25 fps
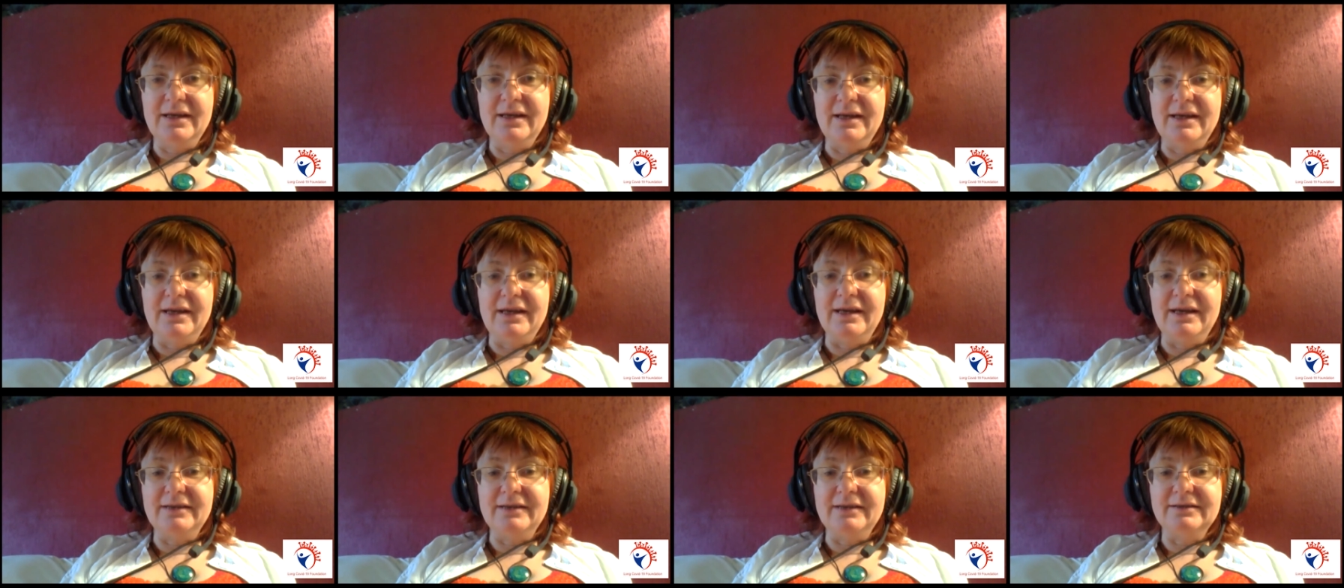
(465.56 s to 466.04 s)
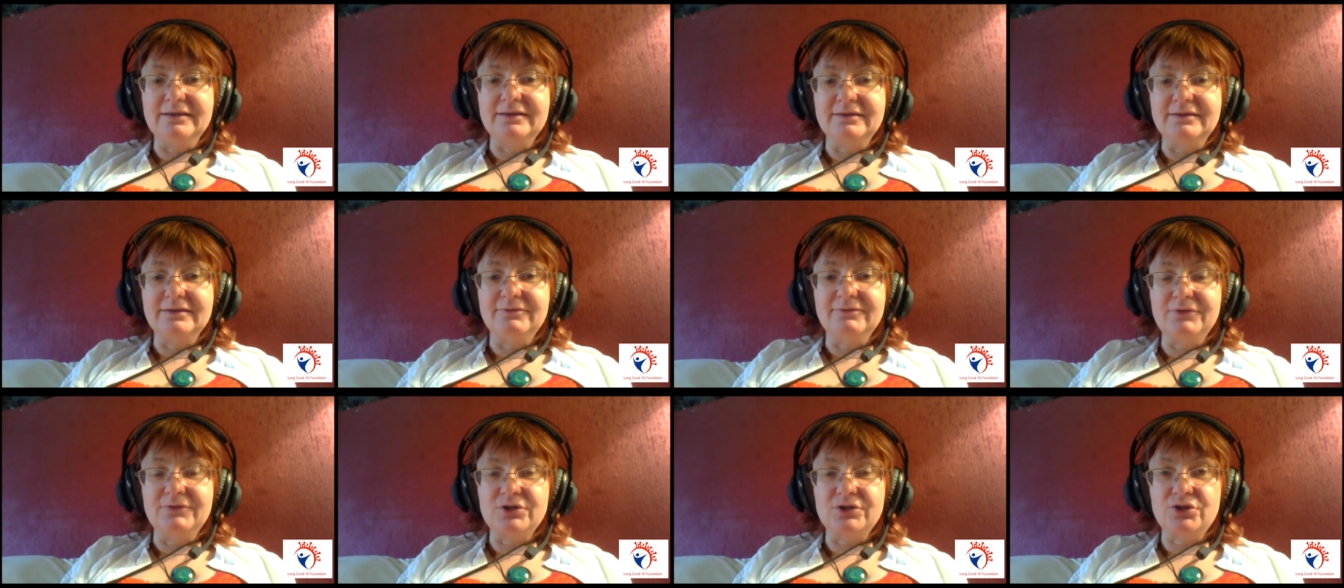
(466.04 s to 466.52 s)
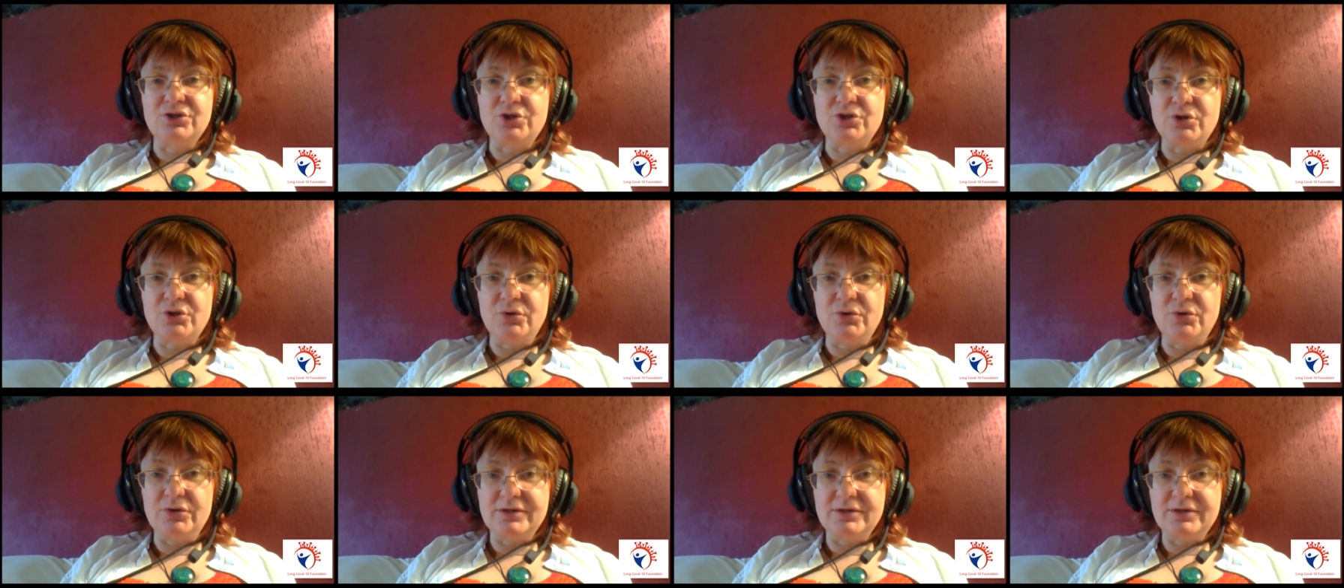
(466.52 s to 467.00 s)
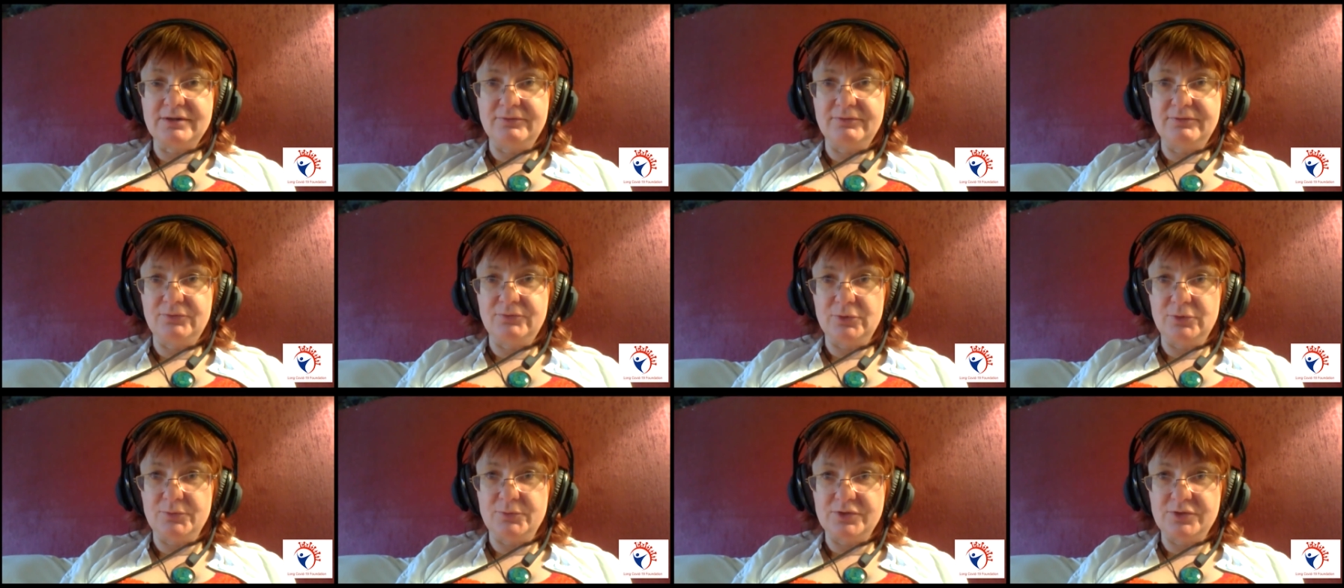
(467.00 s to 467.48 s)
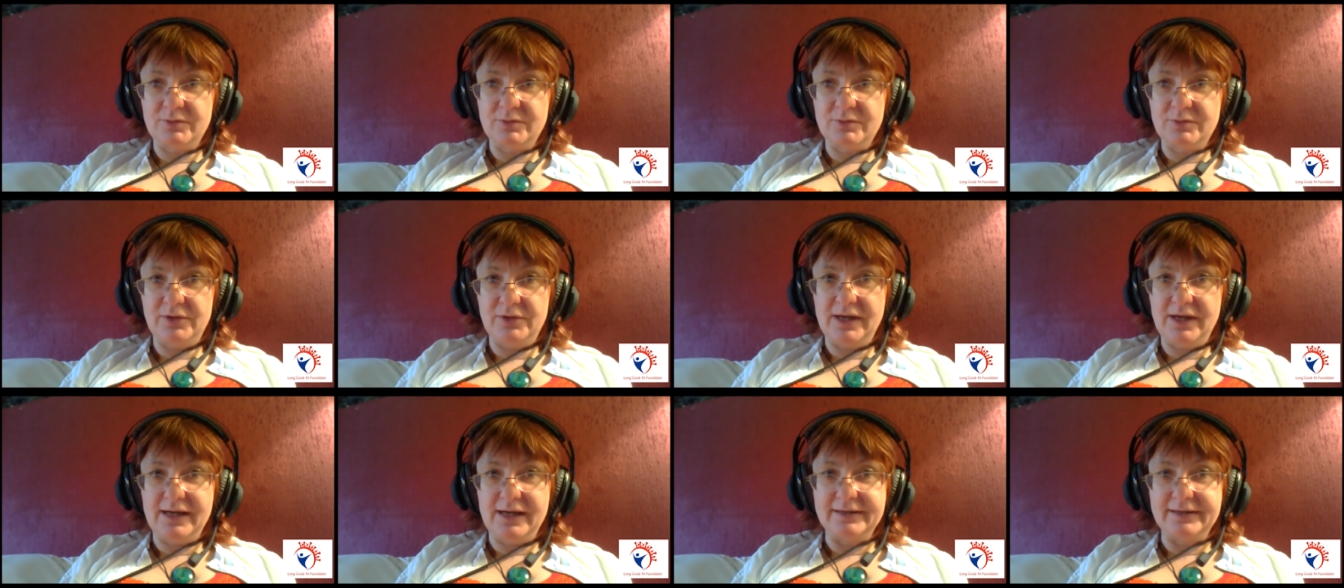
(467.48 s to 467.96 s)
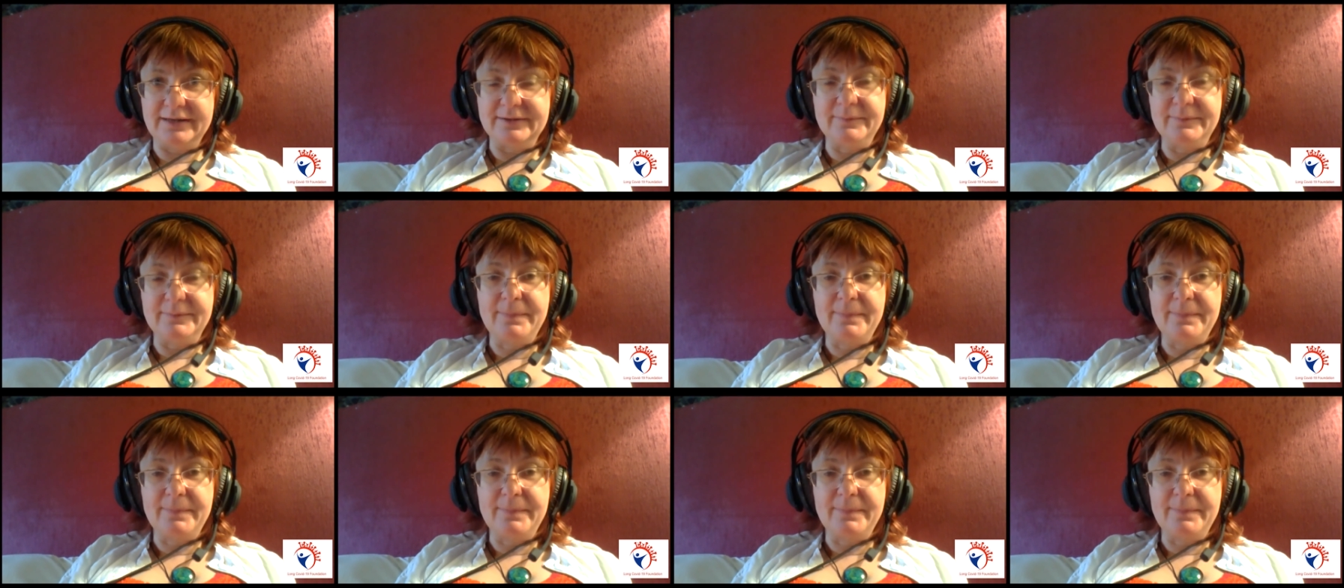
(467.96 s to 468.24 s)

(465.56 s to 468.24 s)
and withdraw them from the blood.